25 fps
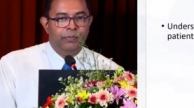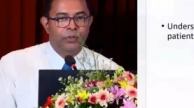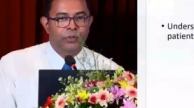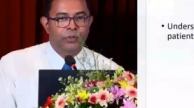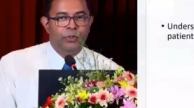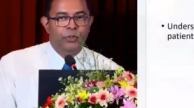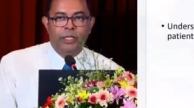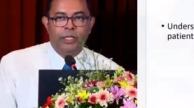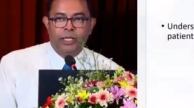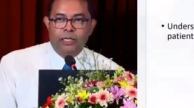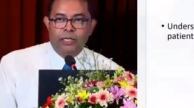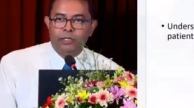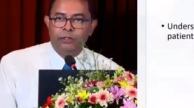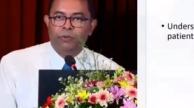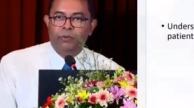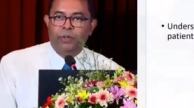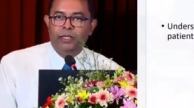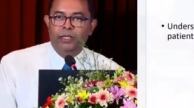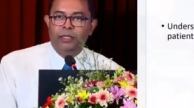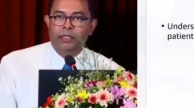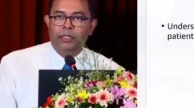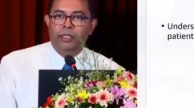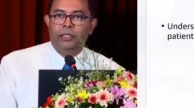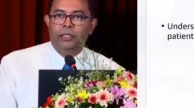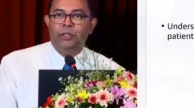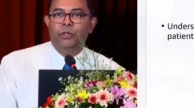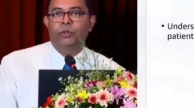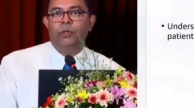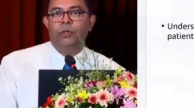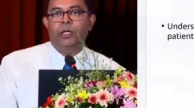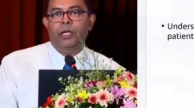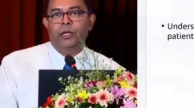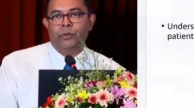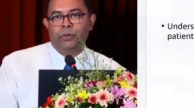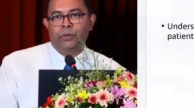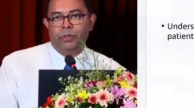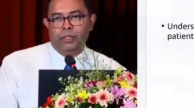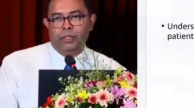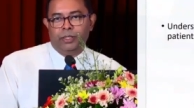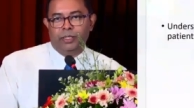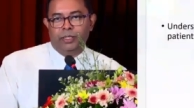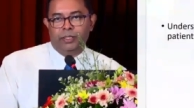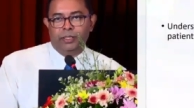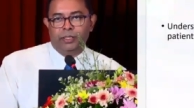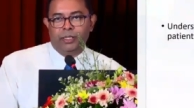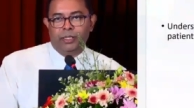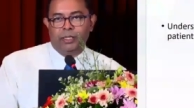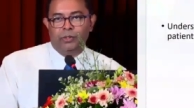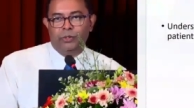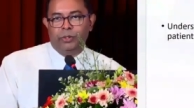So that's one thing you will have to
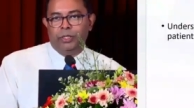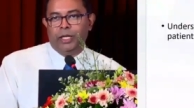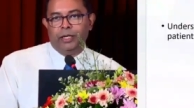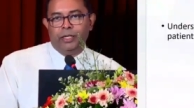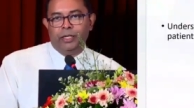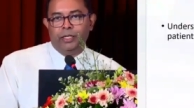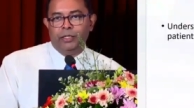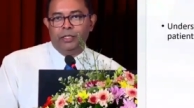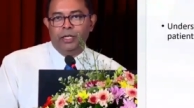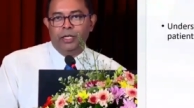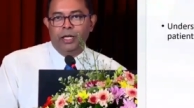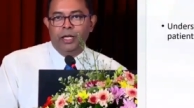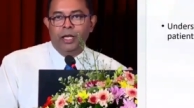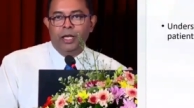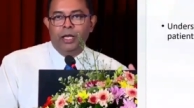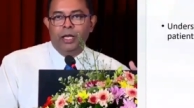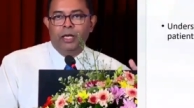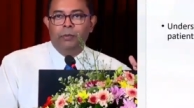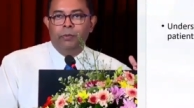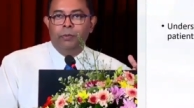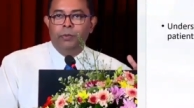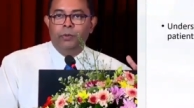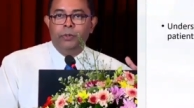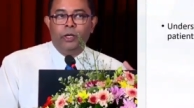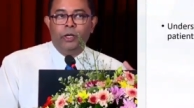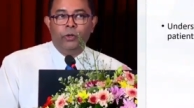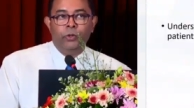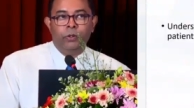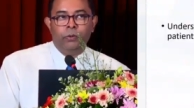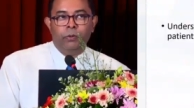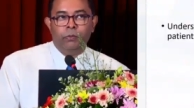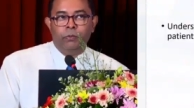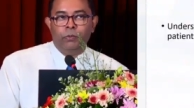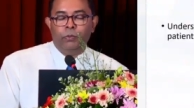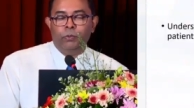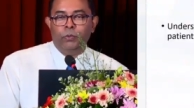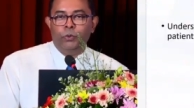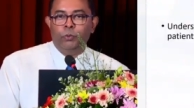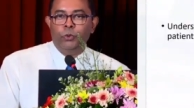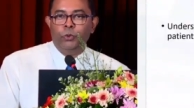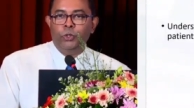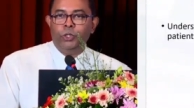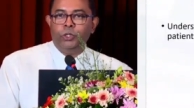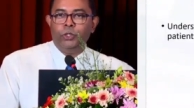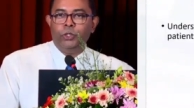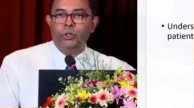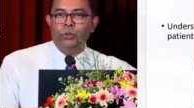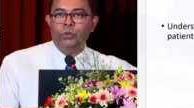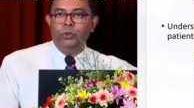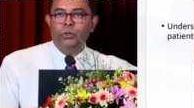understand. So that is, now
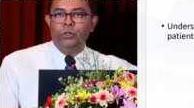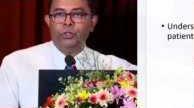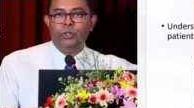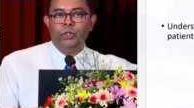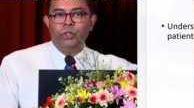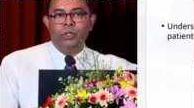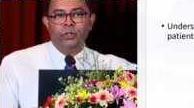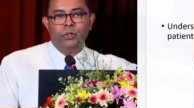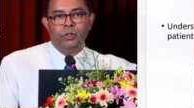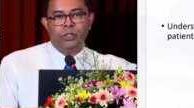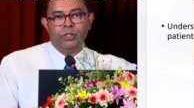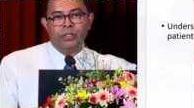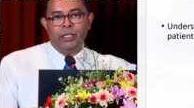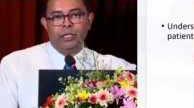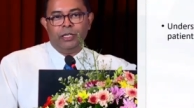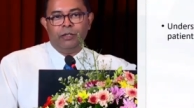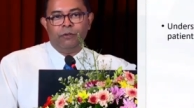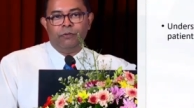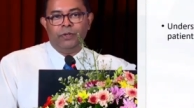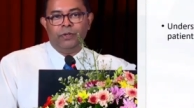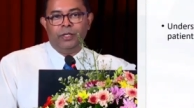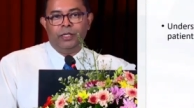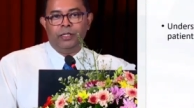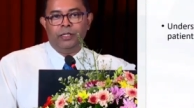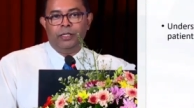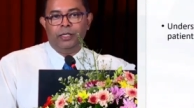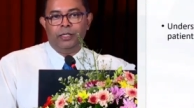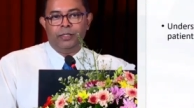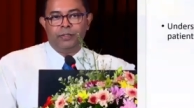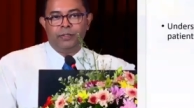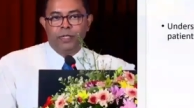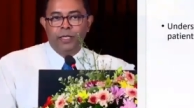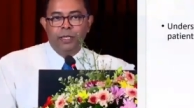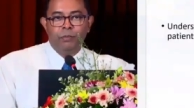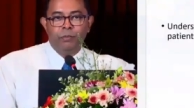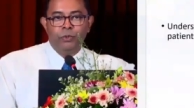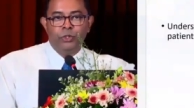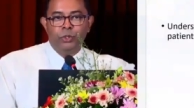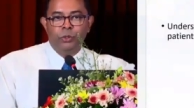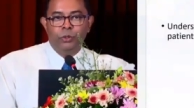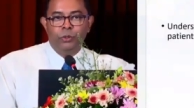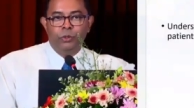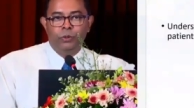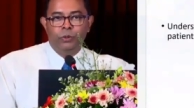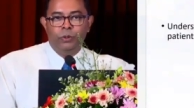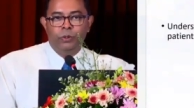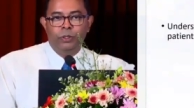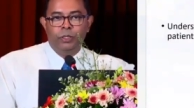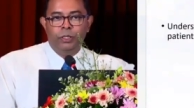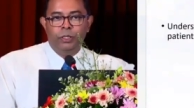put yourself in the same shoe.